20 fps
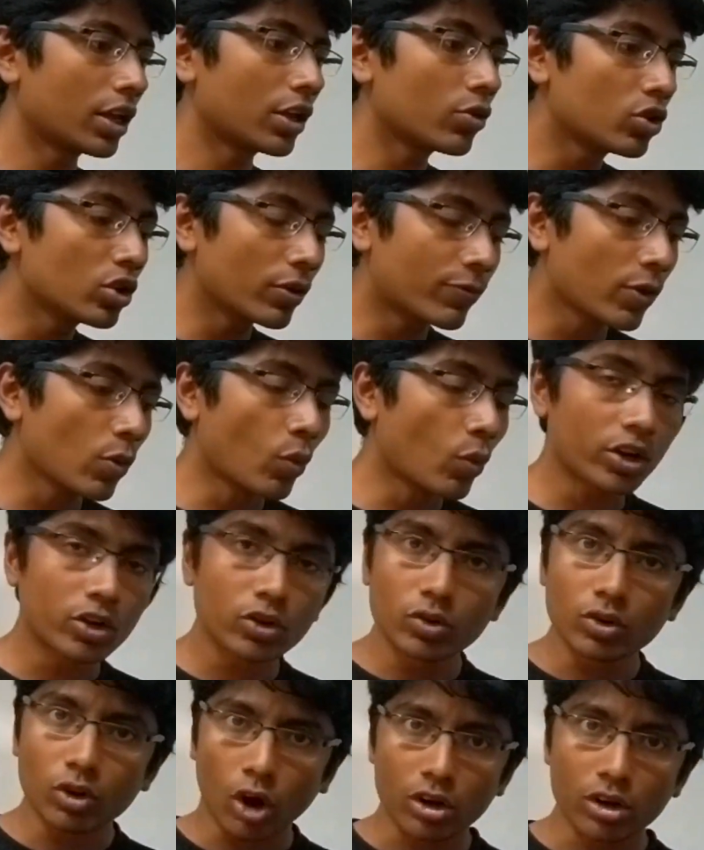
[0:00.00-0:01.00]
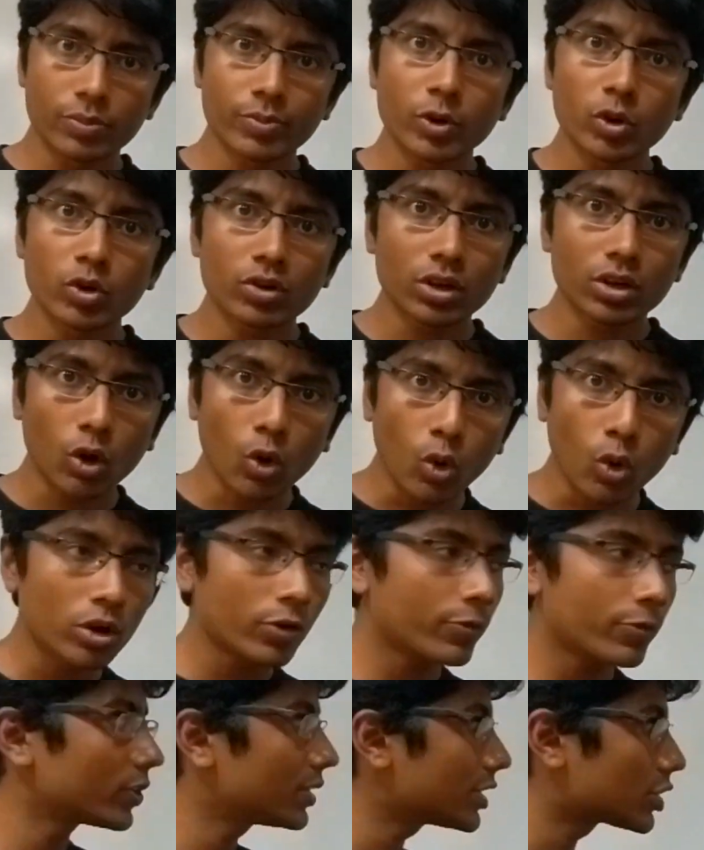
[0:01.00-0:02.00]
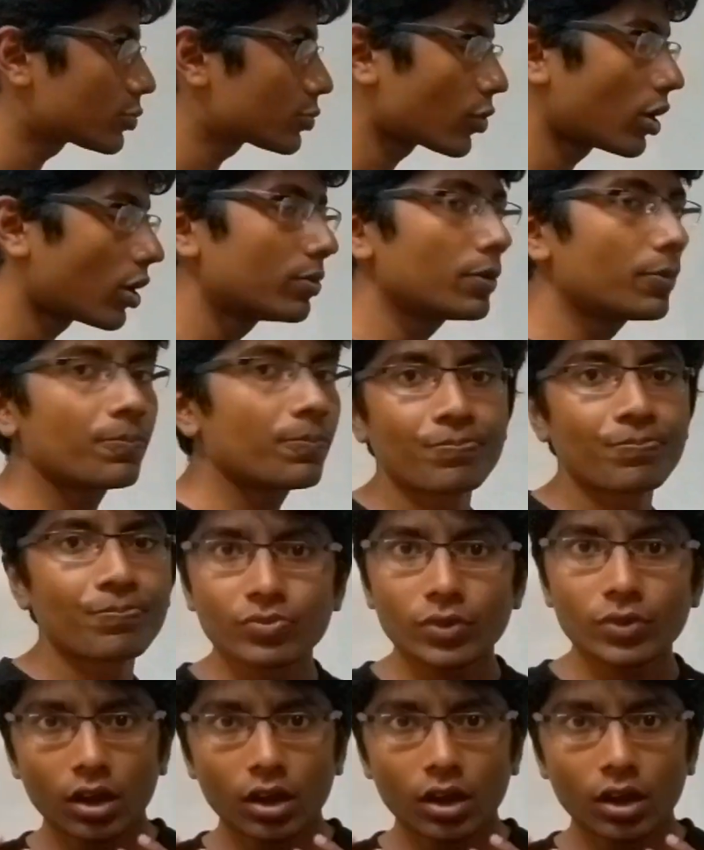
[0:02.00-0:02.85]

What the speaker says: If you want to contribute code for this problem,